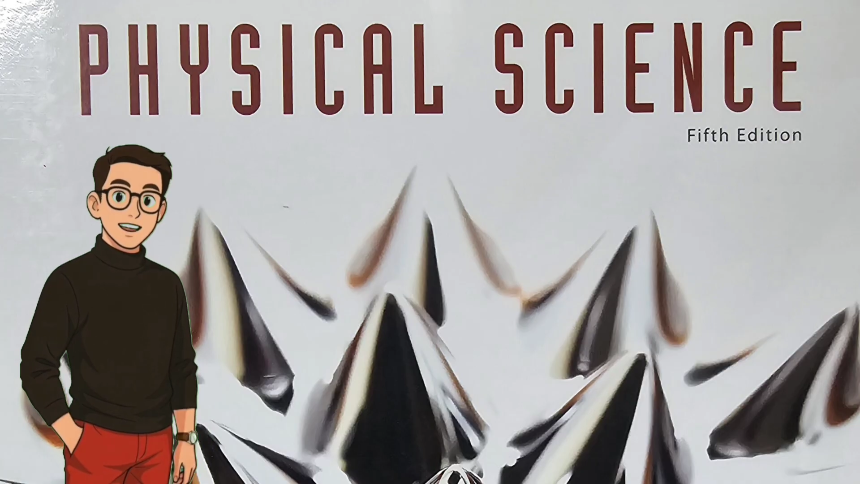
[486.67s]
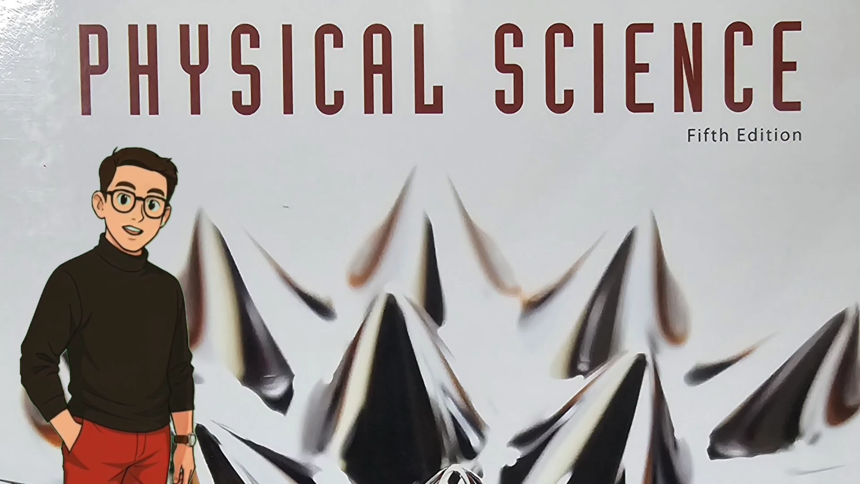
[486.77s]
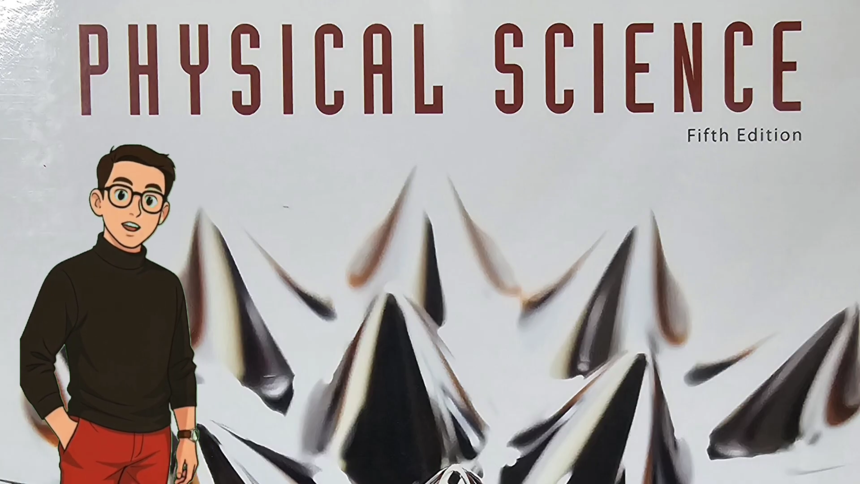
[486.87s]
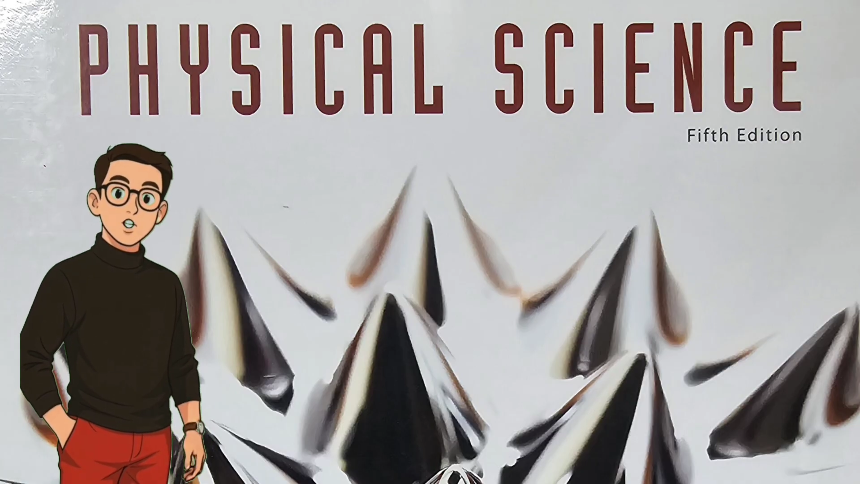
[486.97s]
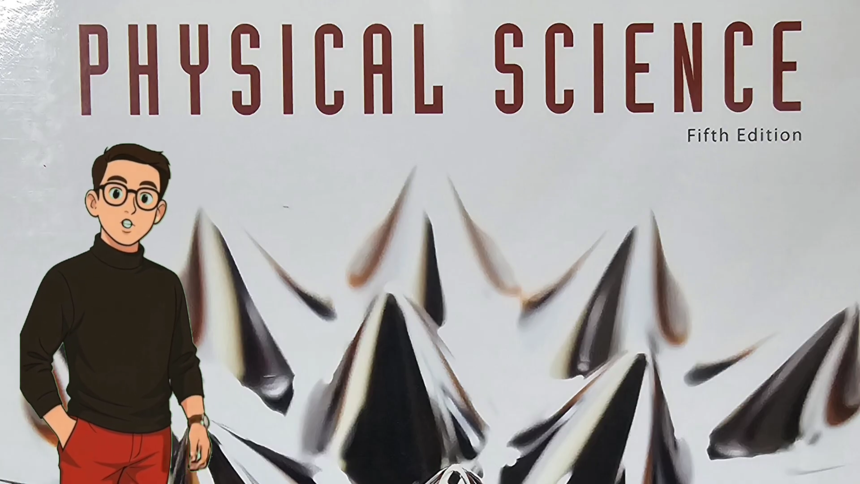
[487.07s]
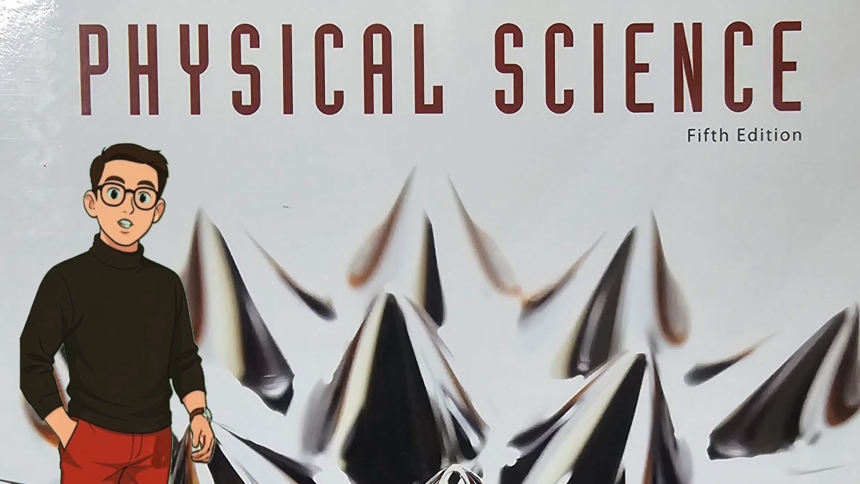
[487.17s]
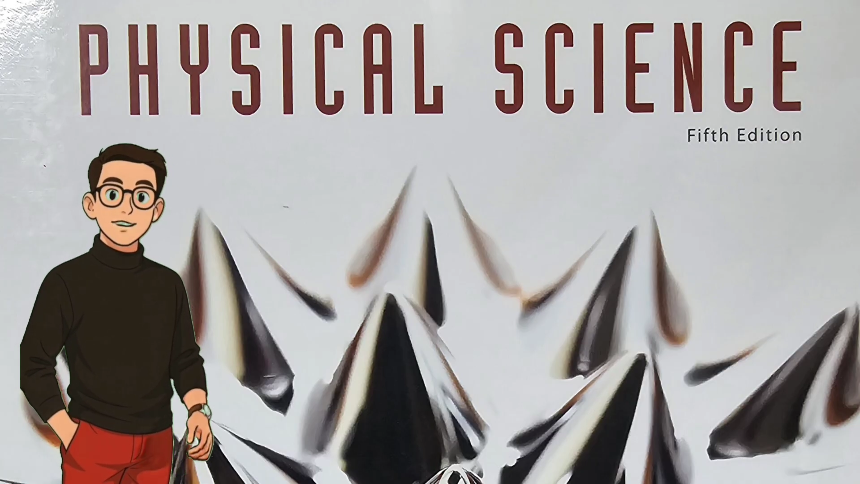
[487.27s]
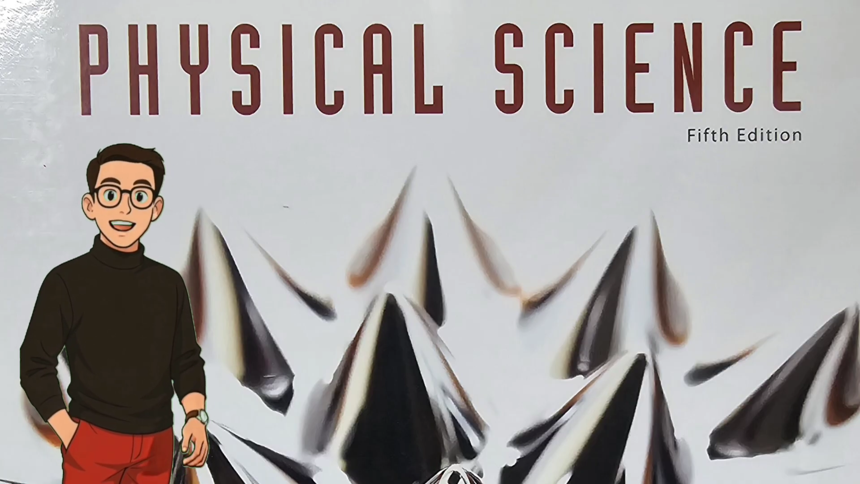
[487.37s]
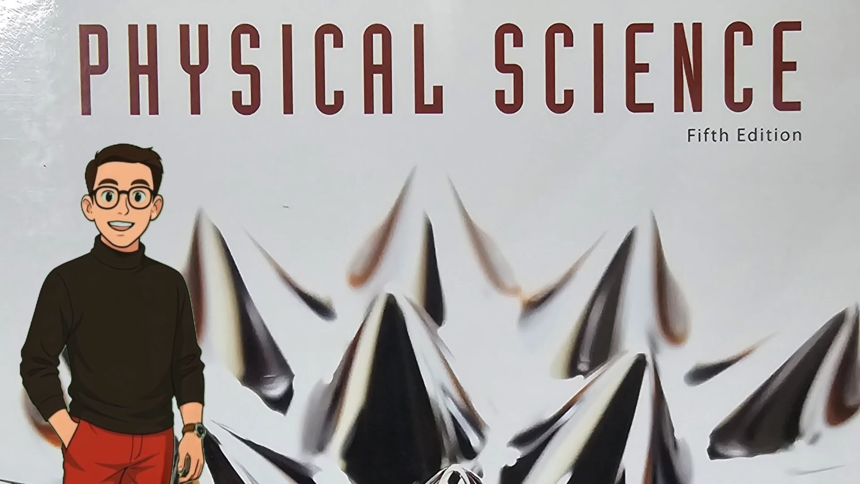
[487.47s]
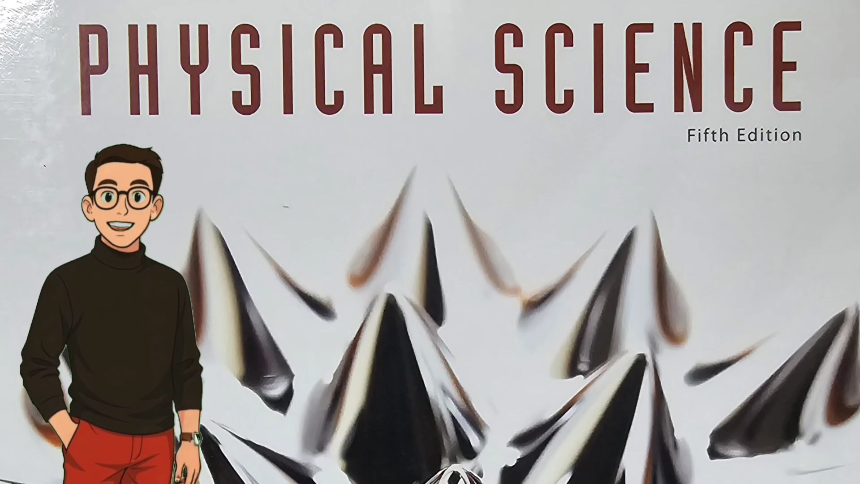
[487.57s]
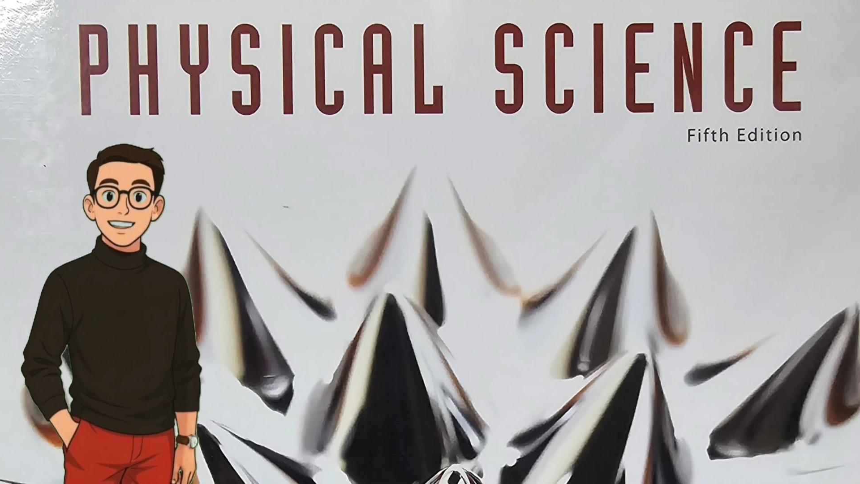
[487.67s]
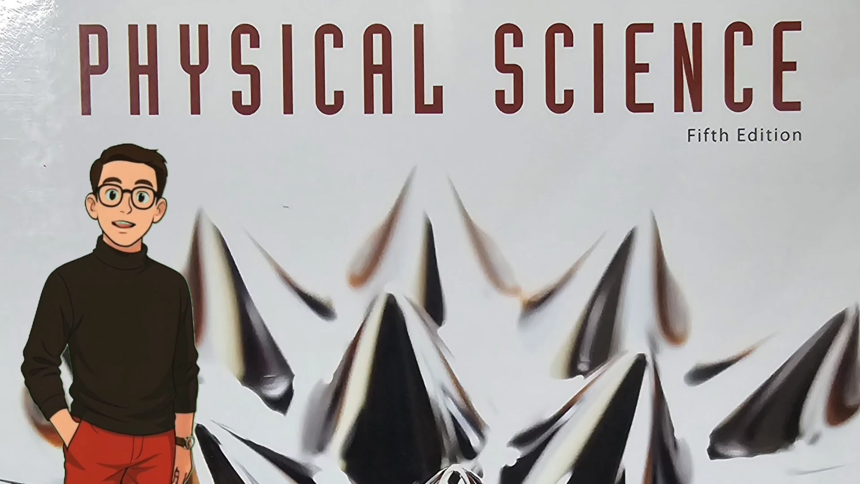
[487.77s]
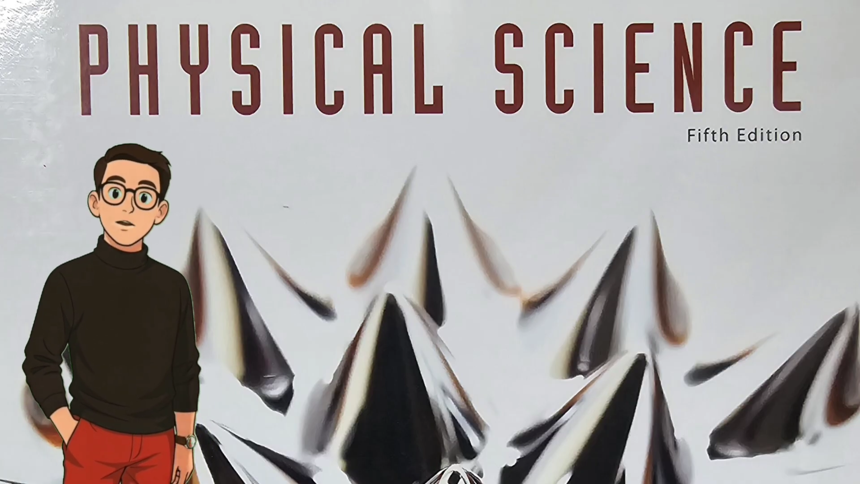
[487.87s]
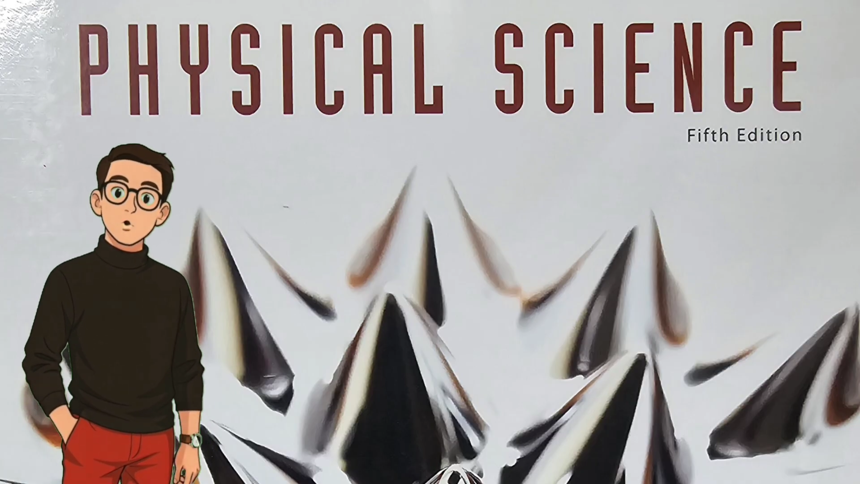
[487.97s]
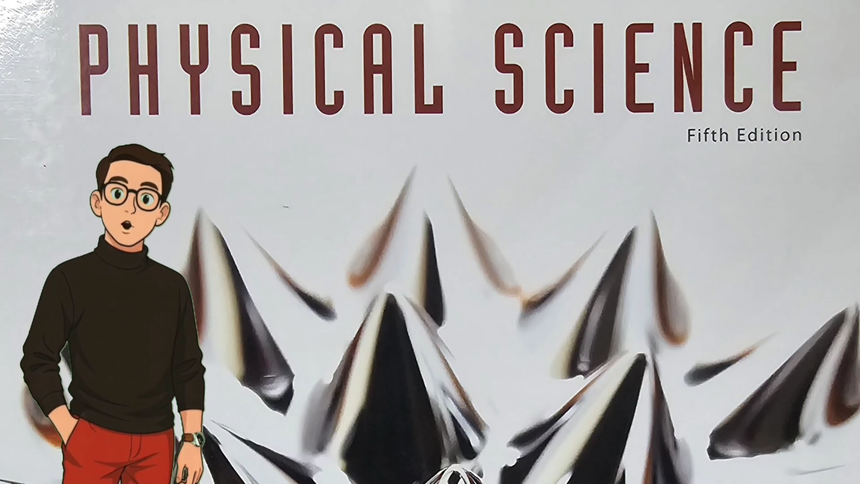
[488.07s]
electrical,
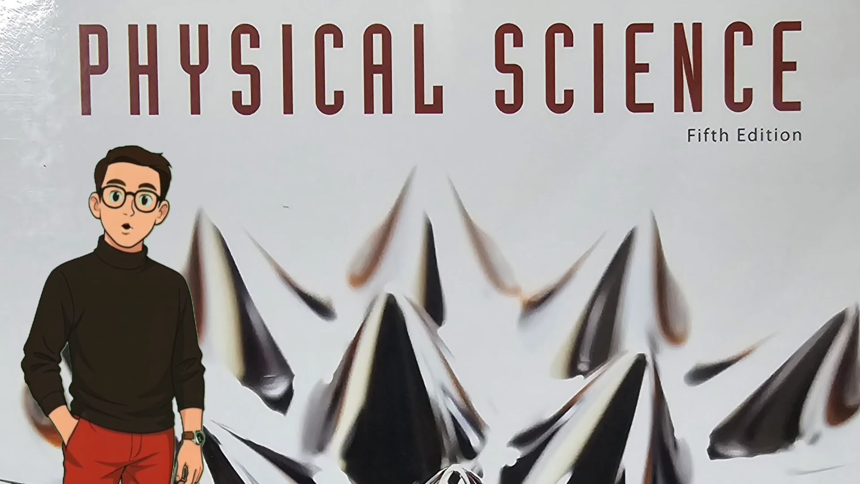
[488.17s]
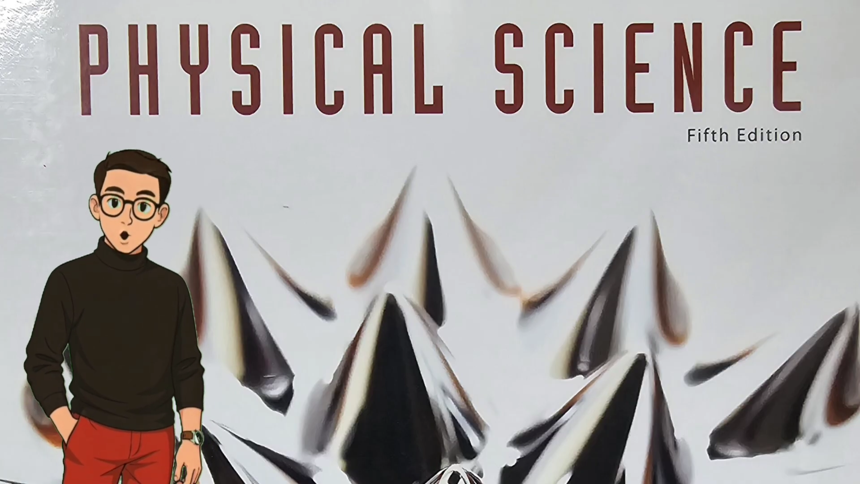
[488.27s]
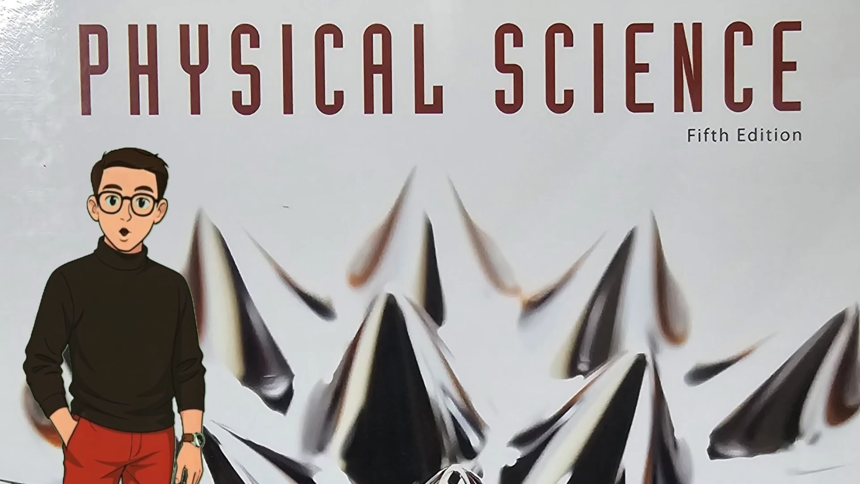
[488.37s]
as between